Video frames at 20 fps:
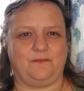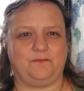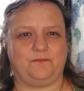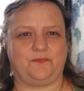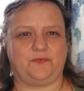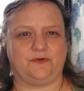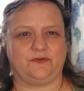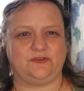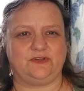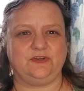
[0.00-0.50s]

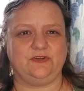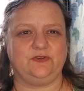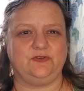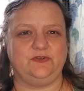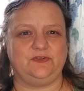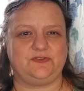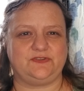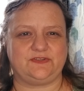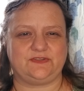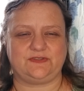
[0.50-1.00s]

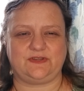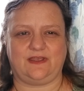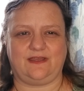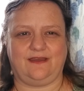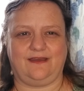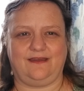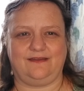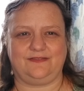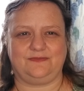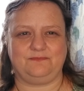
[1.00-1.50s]
produce
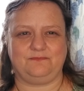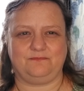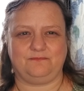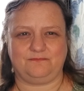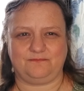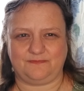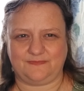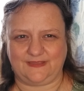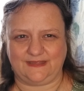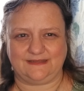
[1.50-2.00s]

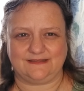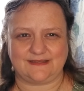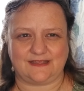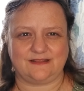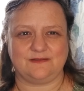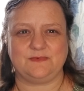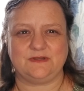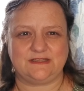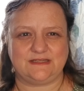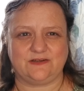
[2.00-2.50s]
things
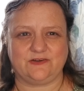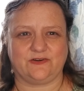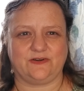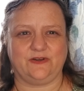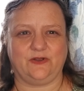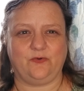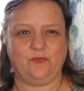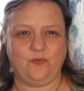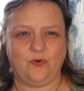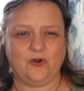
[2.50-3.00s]
on the
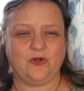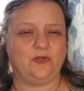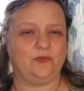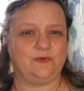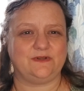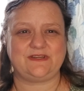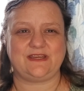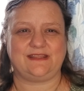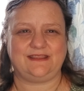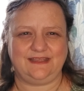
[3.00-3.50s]
material world,
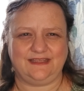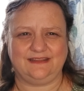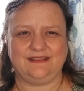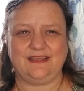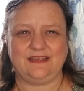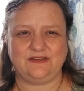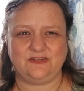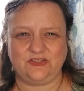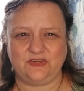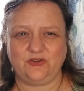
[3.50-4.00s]
which I think
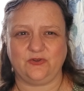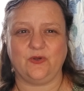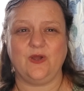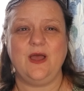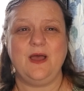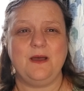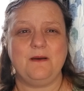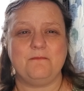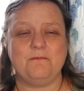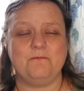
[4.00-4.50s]
they do.
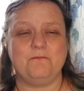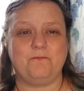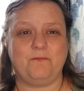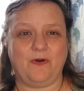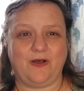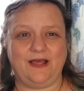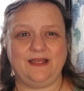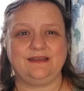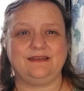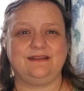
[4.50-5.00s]

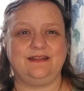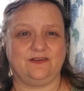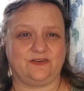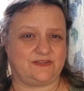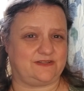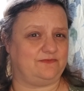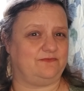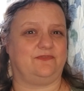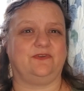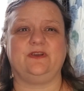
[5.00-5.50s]
But there are
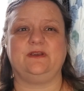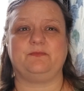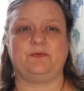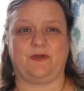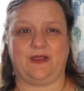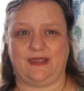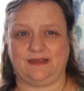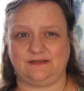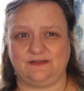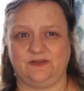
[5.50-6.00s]
some very
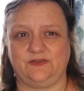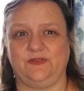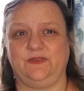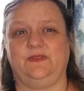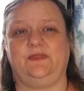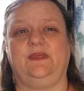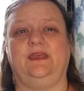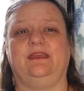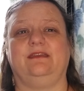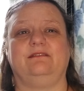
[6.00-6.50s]
practical
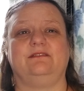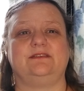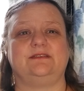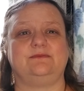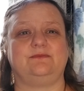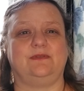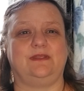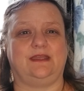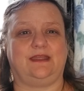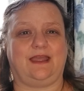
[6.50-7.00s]

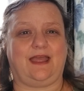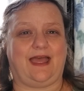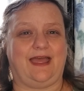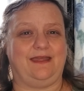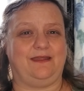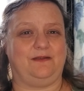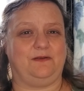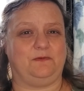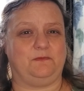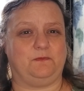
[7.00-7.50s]
things.
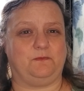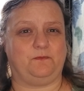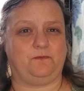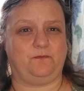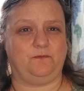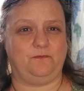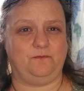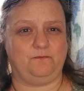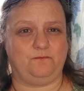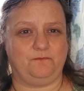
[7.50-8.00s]

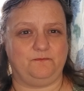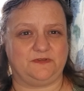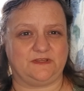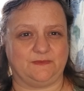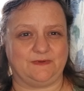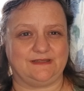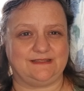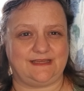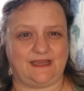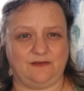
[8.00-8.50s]

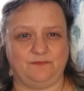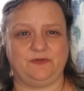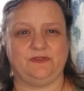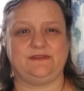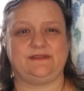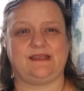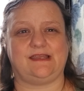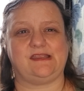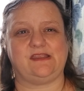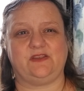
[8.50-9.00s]
Some
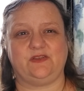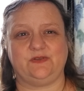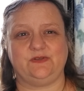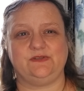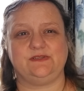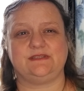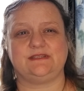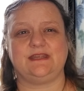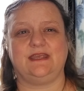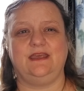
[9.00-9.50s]
examples I
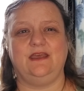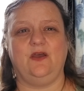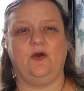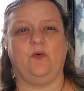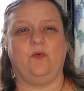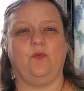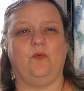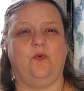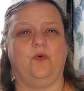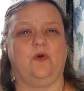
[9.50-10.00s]
used
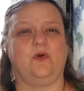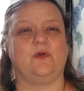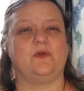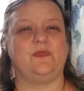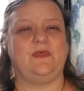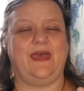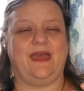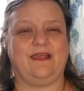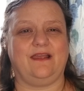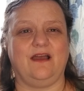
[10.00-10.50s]
were
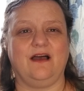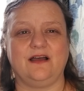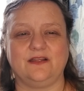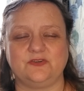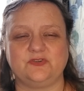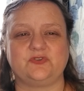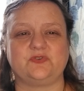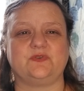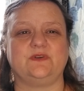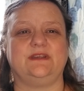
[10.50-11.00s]
that
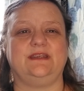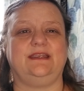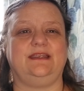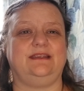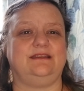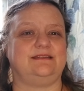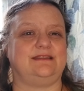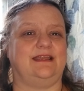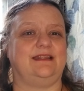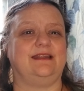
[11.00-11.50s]

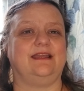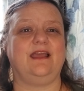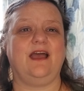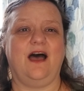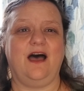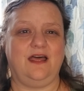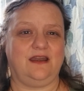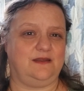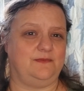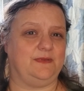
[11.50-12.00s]
countries and
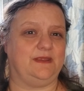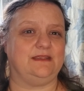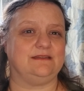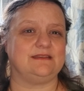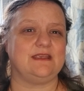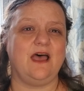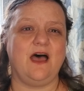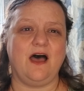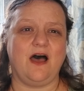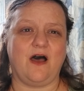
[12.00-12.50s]

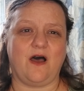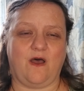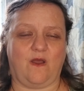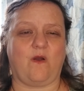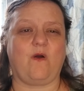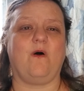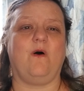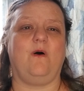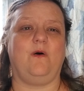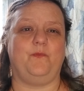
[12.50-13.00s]
economies
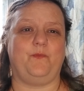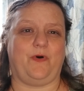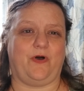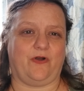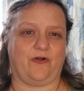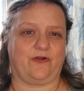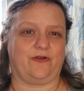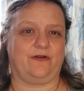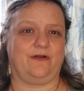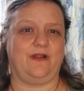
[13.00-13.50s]
are all
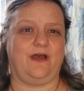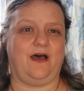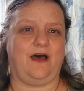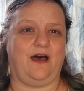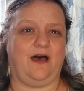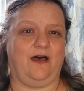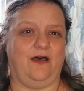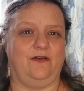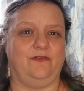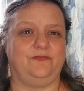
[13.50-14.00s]
part
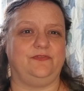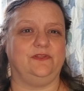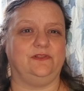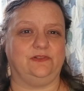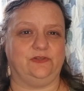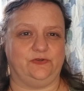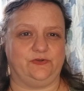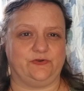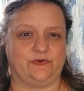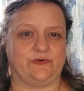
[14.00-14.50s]
of the
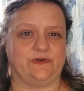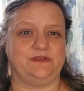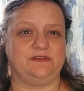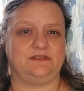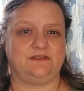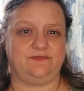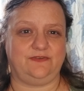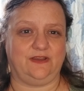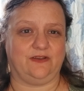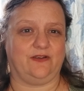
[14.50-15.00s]
lunary
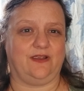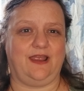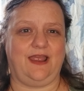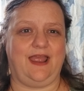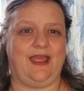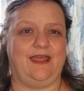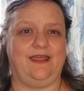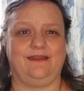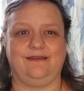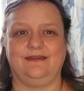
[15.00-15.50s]
sphere,
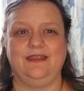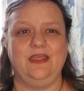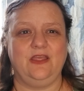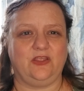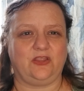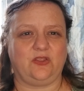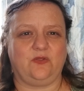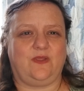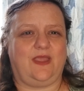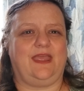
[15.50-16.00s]
and
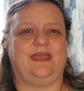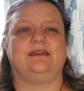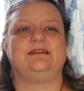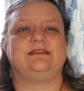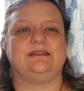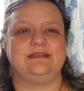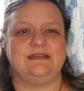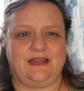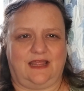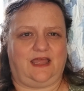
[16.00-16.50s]
you can't
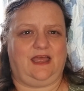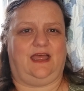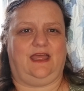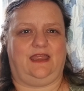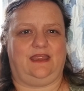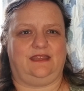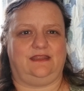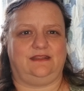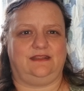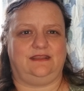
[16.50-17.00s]

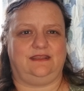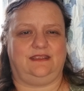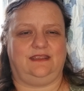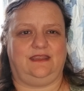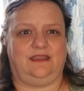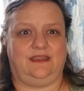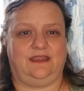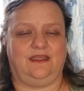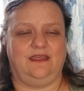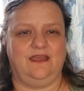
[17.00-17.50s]
deny
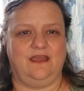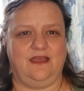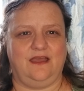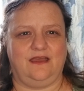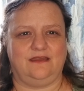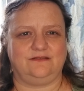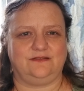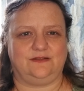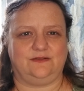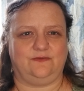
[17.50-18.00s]
the
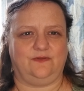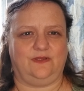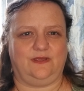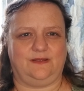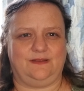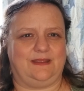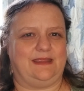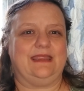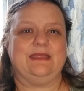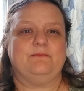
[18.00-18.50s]

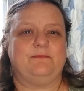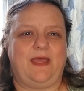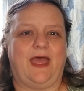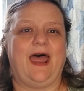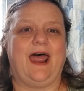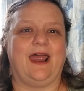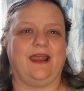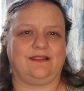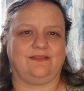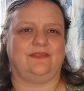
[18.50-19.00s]

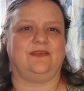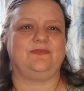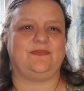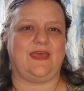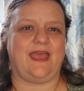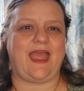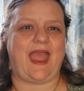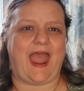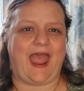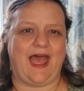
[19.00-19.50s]
impact that
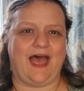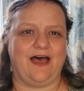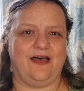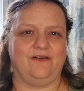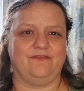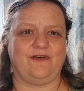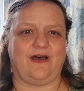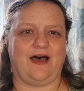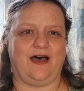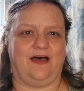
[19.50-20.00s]
they
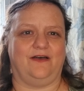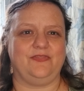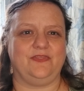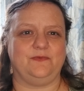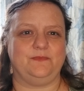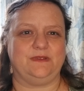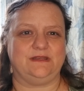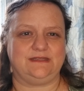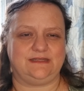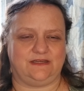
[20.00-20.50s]
have on
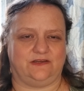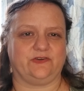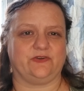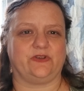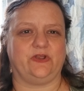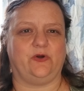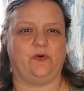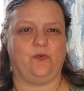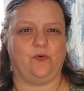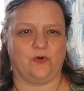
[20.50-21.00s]
the
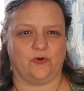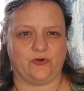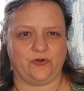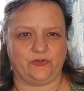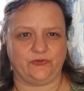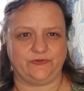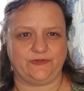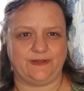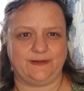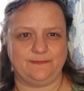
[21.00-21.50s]
material
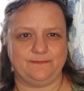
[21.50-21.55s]
world.